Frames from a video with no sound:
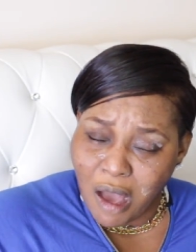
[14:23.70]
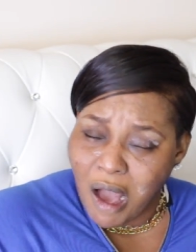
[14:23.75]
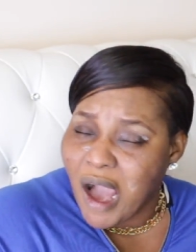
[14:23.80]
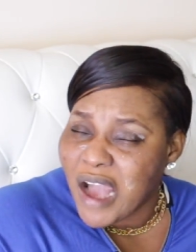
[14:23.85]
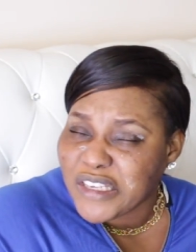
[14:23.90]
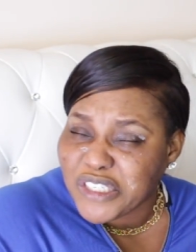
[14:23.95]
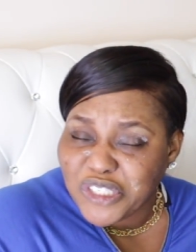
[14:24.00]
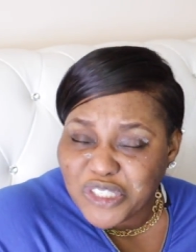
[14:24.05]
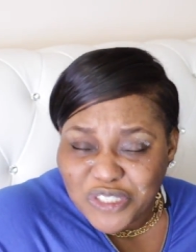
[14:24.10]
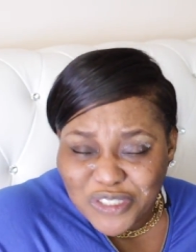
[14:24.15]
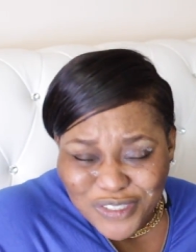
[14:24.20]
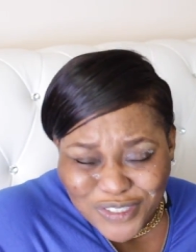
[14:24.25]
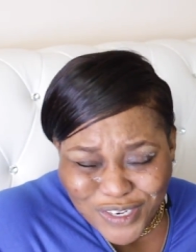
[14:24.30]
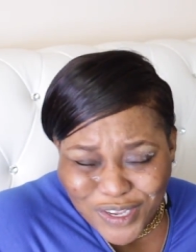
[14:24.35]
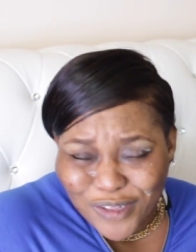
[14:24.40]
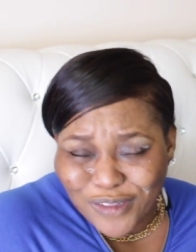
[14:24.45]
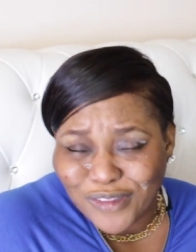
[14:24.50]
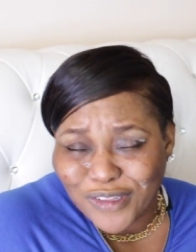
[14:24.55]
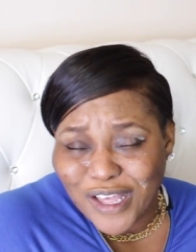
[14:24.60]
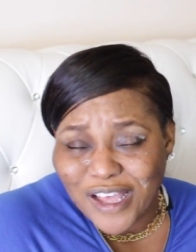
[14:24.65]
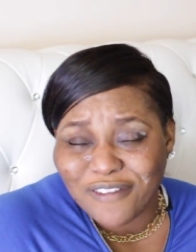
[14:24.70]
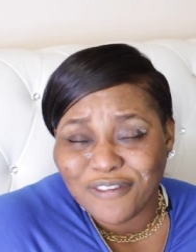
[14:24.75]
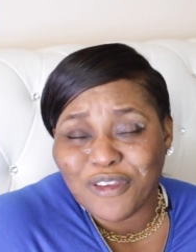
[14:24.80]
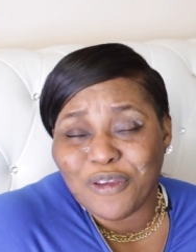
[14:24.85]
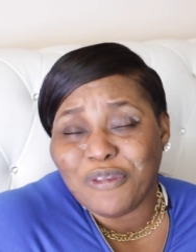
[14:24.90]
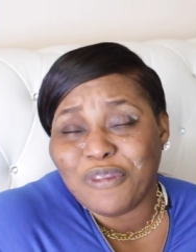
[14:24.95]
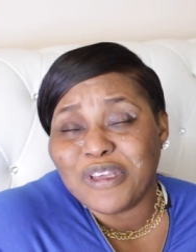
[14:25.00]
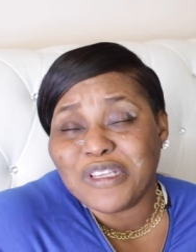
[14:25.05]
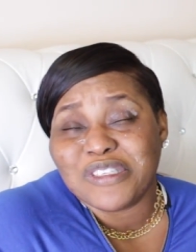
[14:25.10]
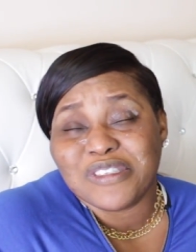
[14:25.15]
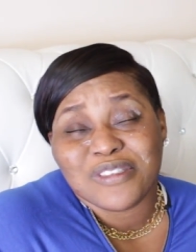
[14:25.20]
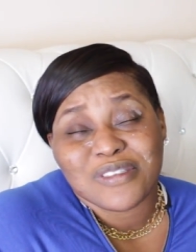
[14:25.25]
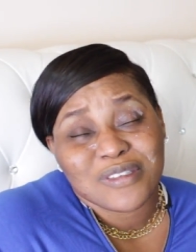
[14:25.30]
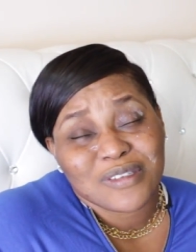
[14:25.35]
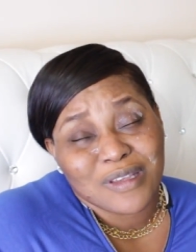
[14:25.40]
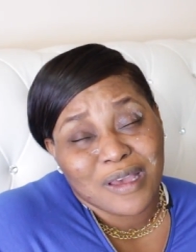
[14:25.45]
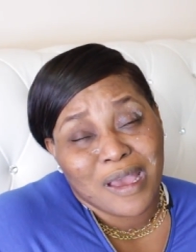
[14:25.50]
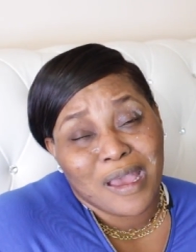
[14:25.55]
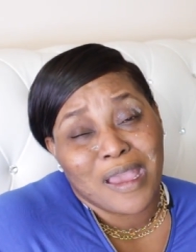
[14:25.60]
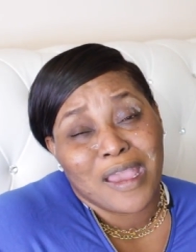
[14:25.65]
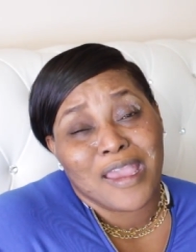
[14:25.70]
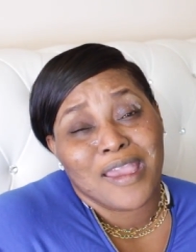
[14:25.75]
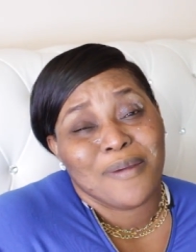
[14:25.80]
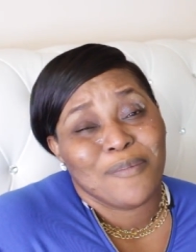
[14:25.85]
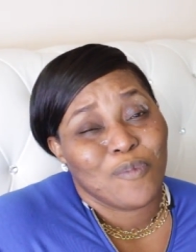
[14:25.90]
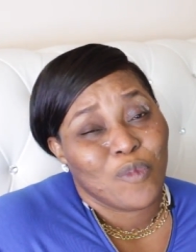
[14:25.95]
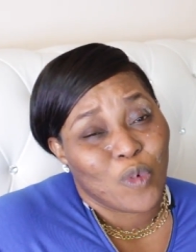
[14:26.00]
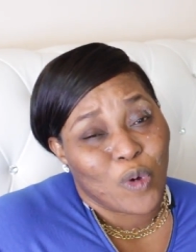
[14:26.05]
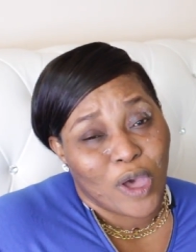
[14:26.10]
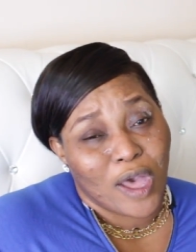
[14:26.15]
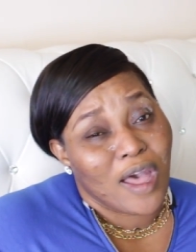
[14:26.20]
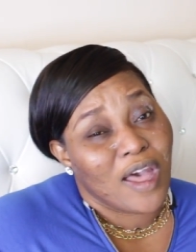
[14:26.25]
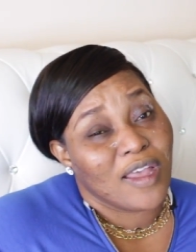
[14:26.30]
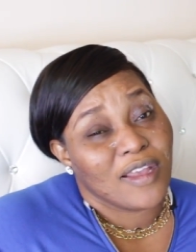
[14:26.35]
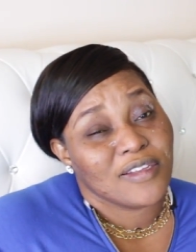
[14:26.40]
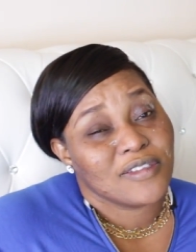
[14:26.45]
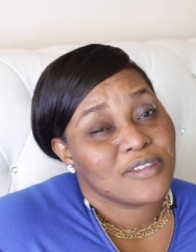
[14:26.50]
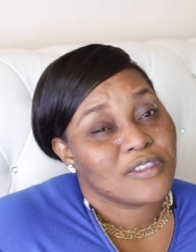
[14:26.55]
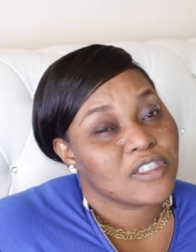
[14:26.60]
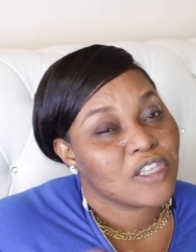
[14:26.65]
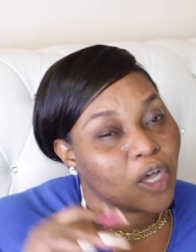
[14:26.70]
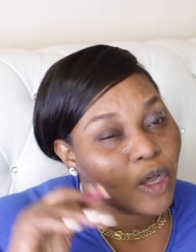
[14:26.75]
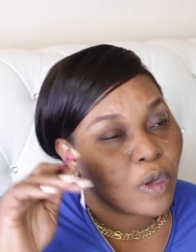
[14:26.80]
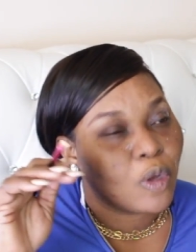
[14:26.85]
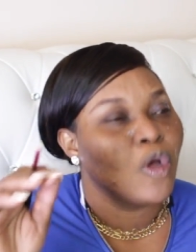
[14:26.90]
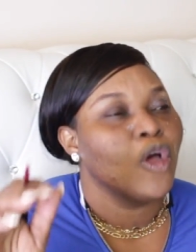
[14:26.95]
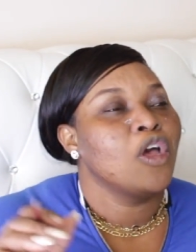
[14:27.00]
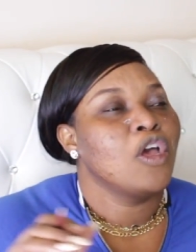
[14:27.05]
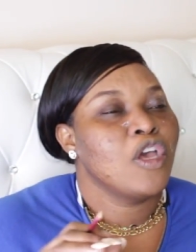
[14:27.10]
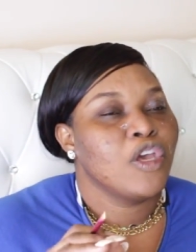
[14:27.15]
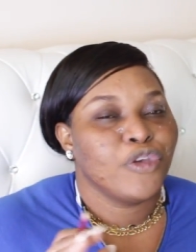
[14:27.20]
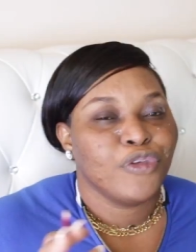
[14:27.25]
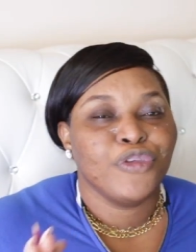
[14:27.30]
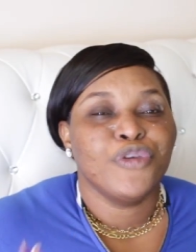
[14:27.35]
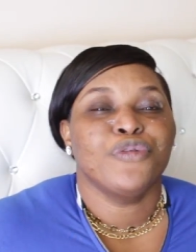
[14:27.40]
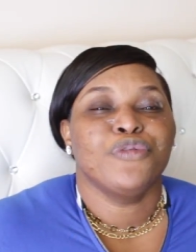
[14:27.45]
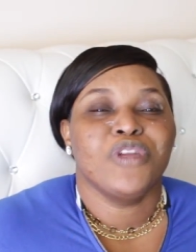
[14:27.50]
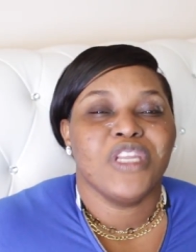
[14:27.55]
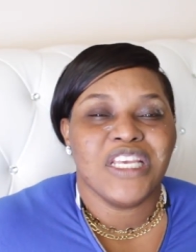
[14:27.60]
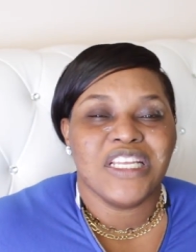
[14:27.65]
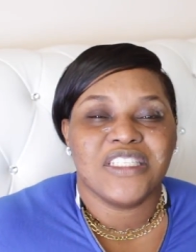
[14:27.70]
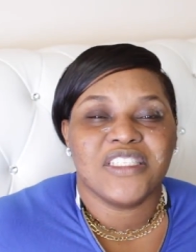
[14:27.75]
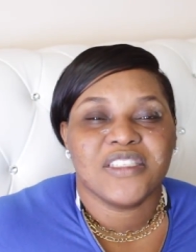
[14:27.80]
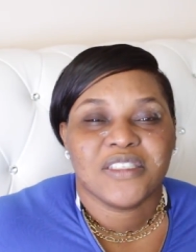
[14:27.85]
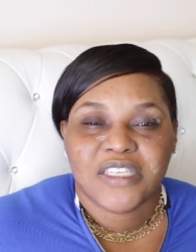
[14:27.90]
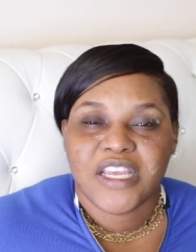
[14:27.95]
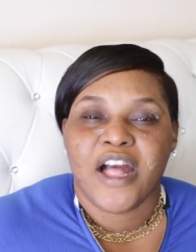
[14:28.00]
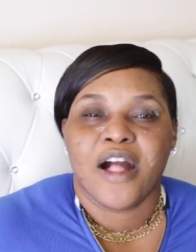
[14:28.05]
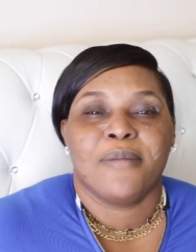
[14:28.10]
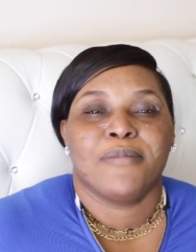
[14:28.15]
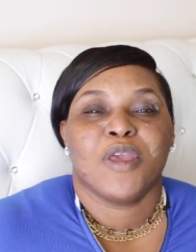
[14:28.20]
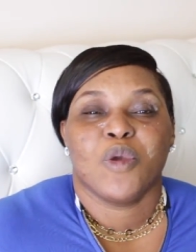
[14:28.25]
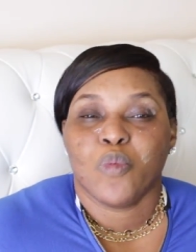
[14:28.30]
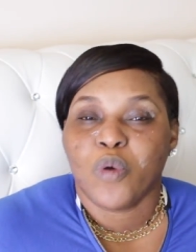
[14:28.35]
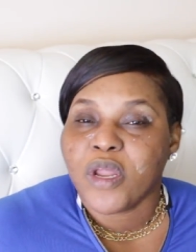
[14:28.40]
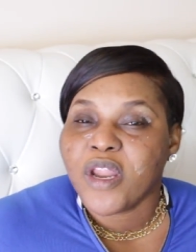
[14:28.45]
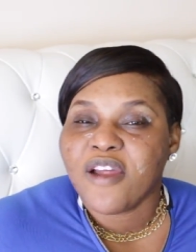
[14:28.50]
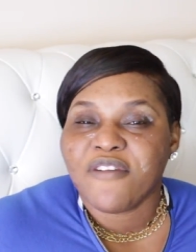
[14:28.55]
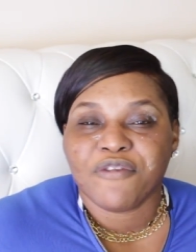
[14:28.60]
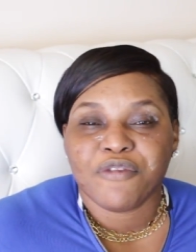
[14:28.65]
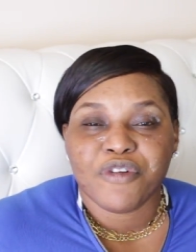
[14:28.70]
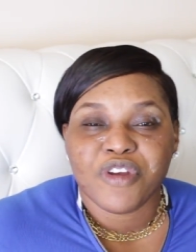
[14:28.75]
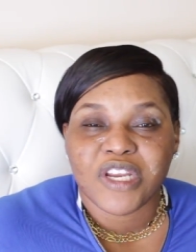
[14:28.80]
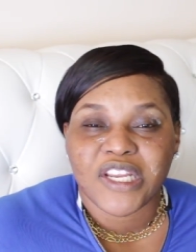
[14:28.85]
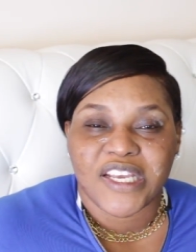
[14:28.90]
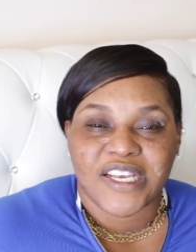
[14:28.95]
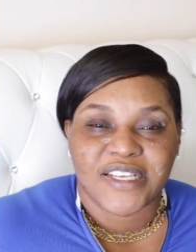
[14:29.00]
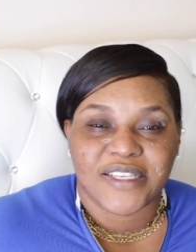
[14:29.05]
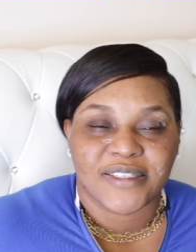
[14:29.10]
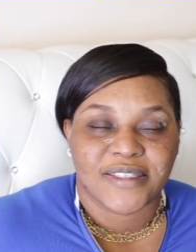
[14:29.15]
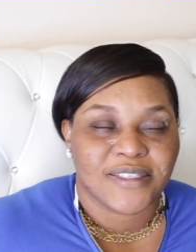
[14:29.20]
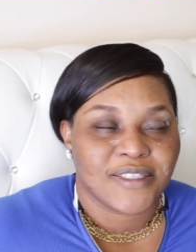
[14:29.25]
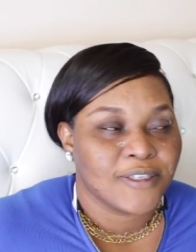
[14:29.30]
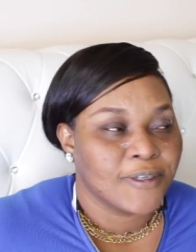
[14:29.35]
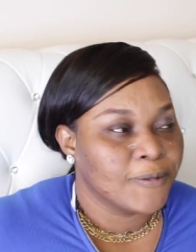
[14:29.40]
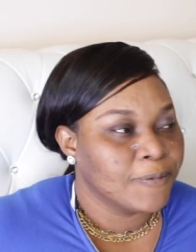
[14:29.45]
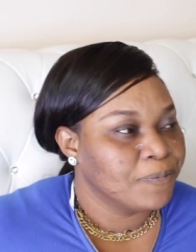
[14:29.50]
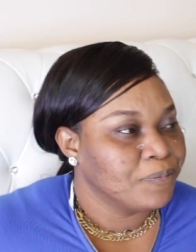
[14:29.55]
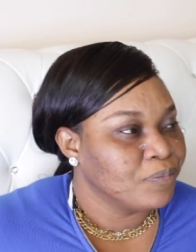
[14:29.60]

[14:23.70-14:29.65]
I still love you the same way. So you need to tell me whatever it is.